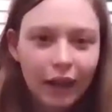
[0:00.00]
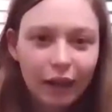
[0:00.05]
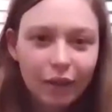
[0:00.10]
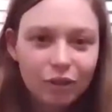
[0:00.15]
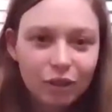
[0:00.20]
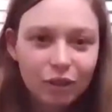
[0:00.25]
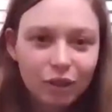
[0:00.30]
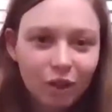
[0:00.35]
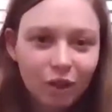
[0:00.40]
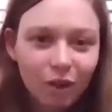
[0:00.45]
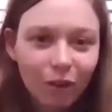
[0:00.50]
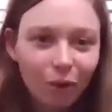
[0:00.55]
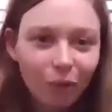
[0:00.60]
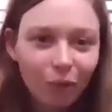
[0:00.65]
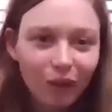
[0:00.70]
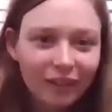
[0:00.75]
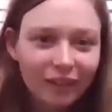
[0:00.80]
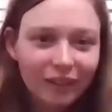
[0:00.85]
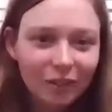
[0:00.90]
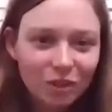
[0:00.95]
I have to
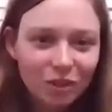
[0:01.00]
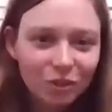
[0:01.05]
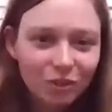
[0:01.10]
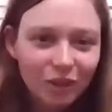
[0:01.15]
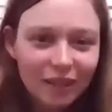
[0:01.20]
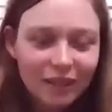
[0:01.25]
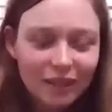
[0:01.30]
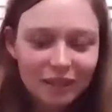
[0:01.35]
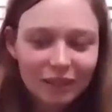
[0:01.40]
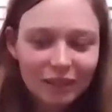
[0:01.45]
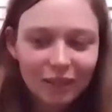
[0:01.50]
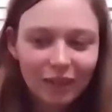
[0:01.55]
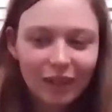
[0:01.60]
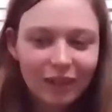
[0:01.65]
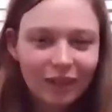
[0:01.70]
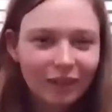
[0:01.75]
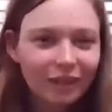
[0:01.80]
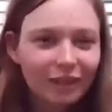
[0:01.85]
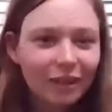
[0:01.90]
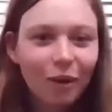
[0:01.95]
go. Like there's a race. And they're
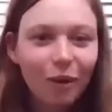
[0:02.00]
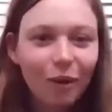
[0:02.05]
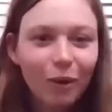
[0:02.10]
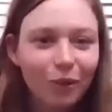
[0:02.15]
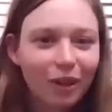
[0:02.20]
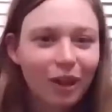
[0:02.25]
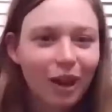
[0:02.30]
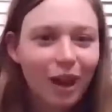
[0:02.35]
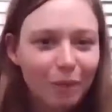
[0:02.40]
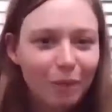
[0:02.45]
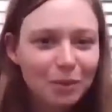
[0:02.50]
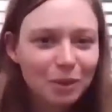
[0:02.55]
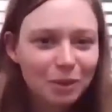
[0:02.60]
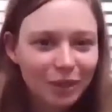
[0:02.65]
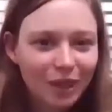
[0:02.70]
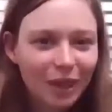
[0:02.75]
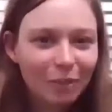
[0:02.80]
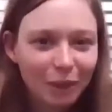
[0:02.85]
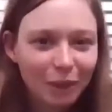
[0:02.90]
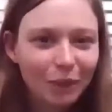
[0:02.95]
like, no, the cops
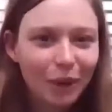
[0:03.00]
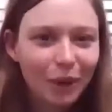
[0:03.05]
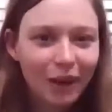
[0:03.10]
are coming.